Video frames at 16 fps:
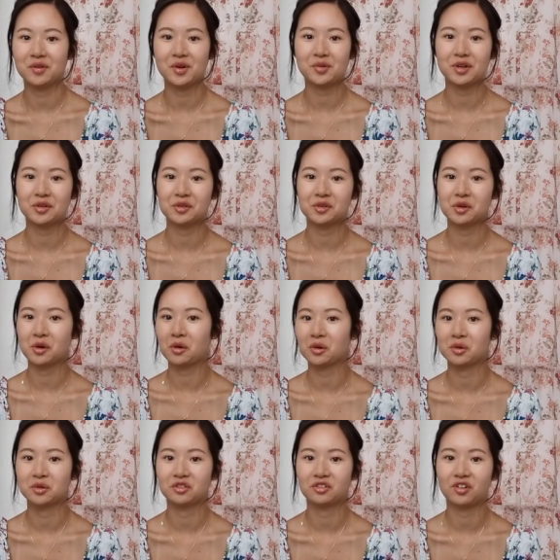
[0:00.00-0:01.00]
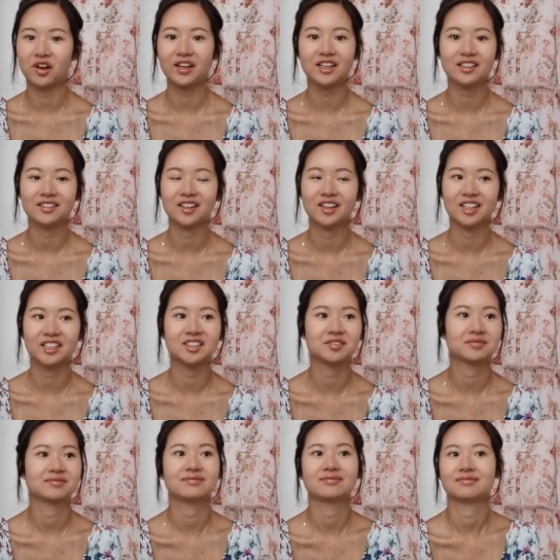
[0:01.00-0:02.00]
time I went on a long haul flight in
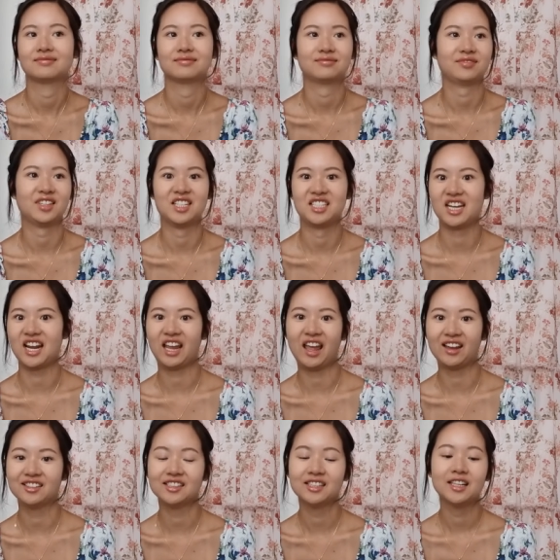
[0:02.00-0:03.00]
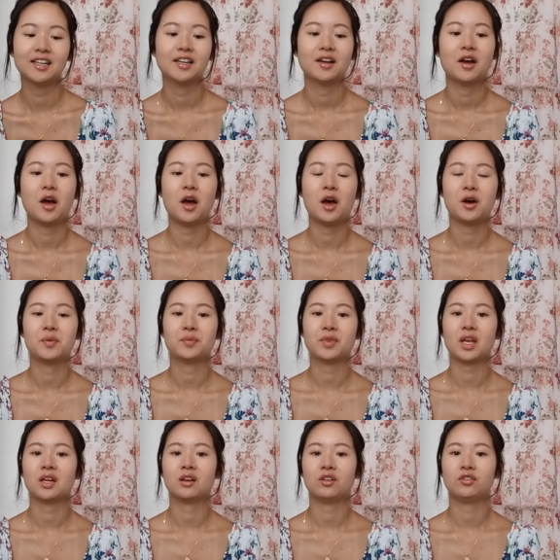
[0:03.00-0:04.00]
like a decade. Um,
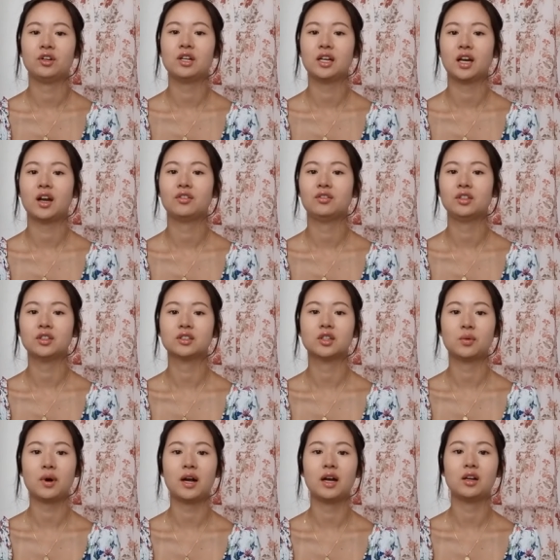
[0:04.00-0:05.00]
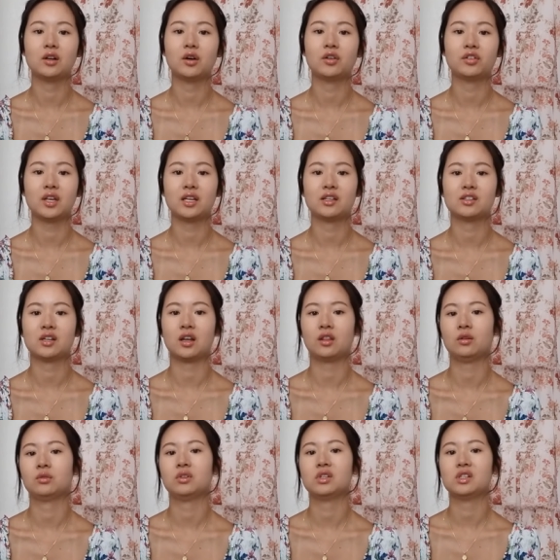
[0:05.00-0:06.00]
and I feel like I've learned quite a lot of things and I
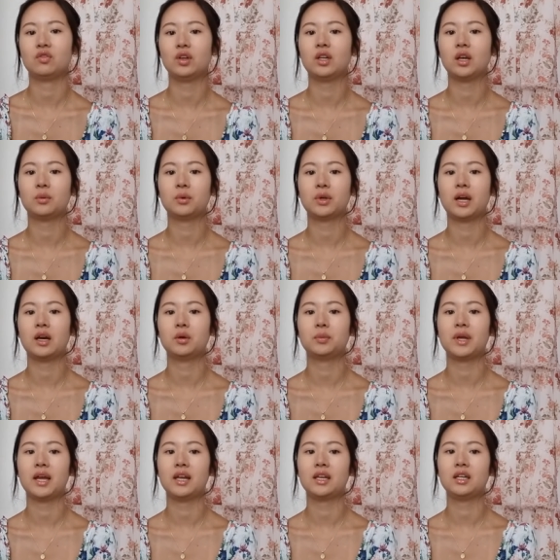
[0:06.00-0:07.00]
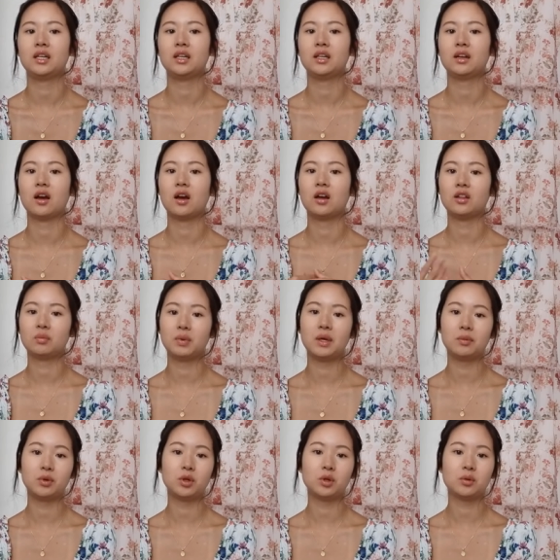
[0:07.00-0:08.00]
thought this video would help any other
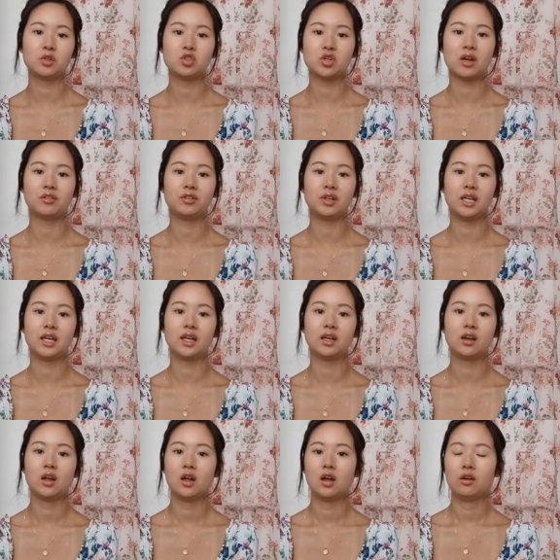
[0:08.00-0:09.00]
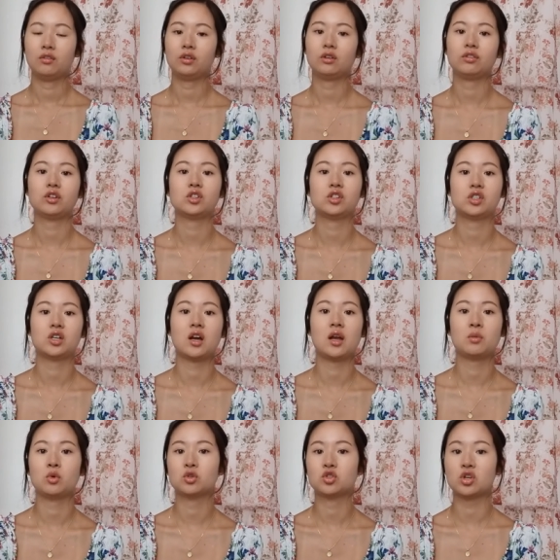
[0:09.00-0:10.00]
people who are travelling for the first
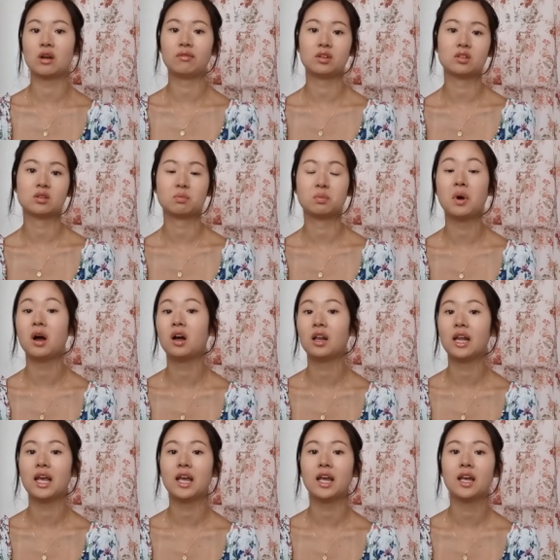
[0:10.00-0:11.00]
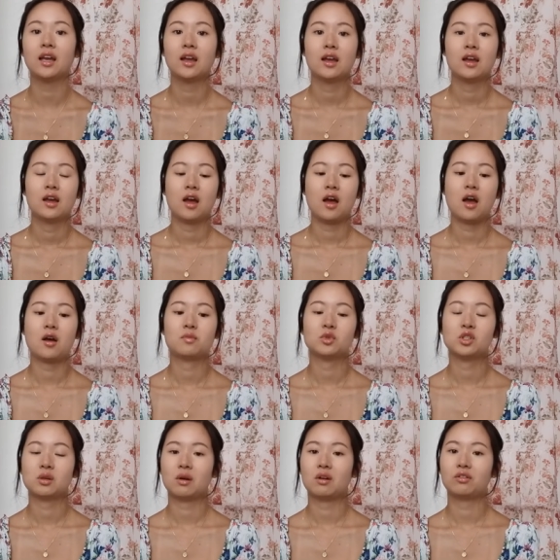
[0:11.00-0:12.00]
time or travelling to Bali. Um,
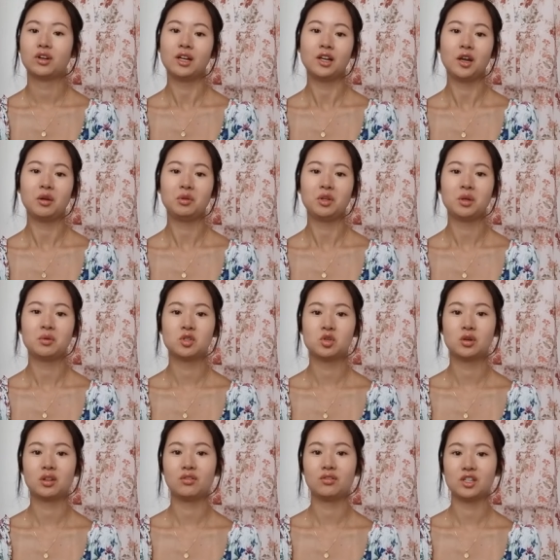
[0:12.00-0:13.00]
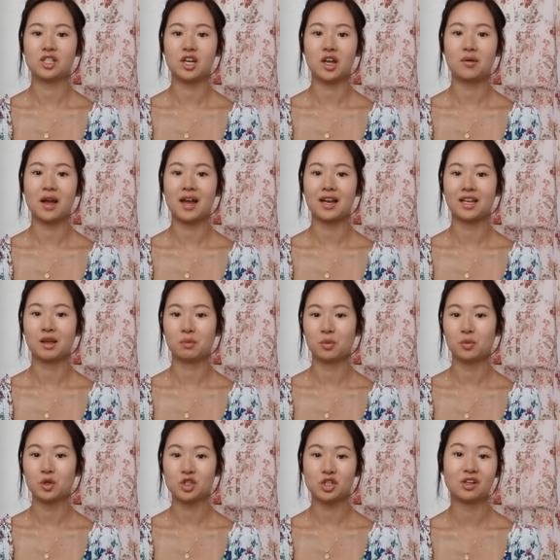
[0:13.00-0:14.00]
so I really hope you enjoy the video and
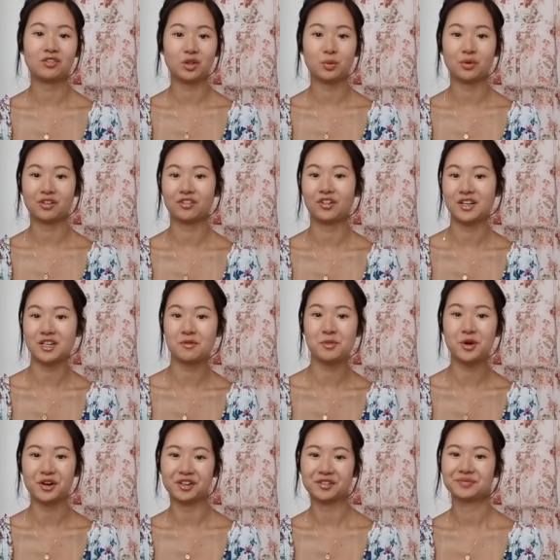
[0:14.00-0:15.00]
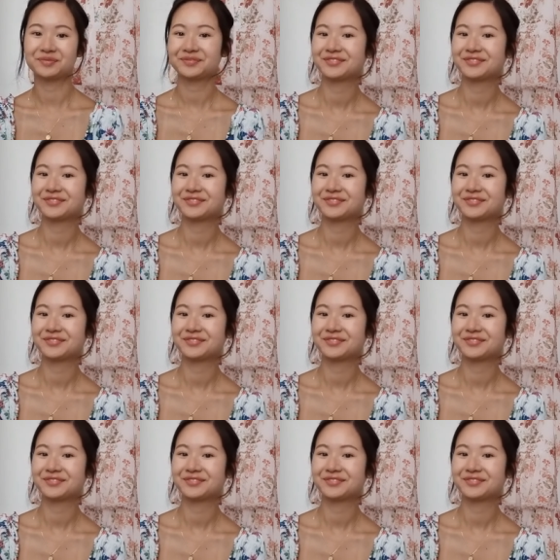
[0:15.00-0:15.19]
keep on watching if you want to find out more.